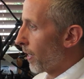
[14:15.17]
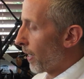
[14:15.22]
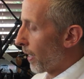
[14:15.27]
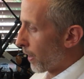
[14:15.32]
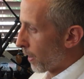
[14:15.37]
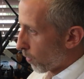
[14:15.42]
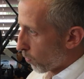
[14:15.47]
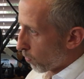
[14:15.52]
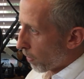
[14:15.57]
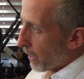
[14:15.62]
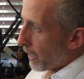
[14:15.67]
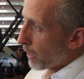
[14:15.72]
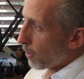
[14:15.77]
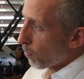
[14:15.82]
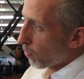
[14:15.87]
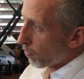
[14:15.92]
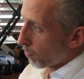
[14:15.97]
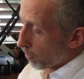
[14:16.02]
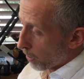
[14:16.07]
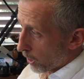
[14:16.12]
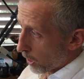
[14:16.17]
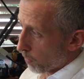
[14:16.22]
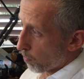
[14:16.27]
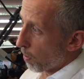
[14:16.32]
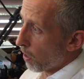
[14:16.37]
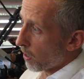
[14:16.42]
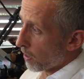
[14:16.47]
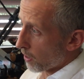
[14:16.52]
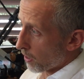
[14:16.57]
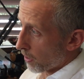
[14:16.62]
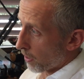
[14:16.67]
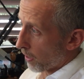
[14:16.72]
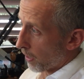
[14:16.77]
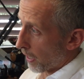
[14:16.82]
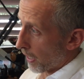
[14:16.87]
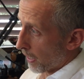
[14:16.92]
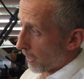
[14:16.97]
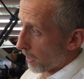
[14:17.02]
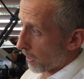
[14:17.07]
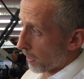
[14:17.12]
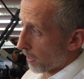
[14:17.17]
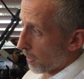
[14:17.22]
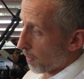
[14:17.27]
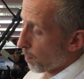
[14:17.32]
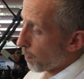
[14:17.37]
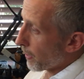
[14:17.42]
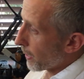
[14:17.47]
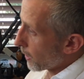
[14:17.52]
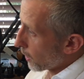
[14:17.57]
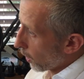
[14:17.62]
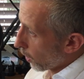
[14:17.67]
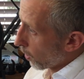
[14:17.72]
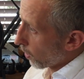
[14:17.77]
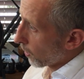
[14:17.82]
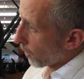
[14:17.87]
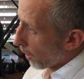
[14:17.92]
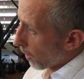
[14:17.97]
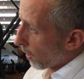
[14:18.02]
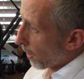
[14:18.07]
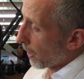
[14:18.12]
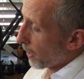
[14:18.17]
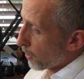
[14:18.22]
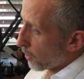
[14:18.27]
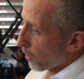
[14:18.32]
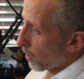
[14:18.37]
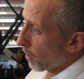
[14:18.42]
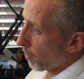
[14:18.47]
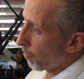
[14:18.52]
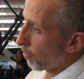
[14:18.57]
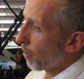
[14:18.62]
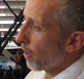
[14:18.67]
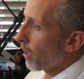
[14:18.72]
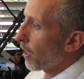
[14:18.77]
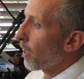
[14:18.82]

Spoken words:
And the way you respond to that is along the lines of,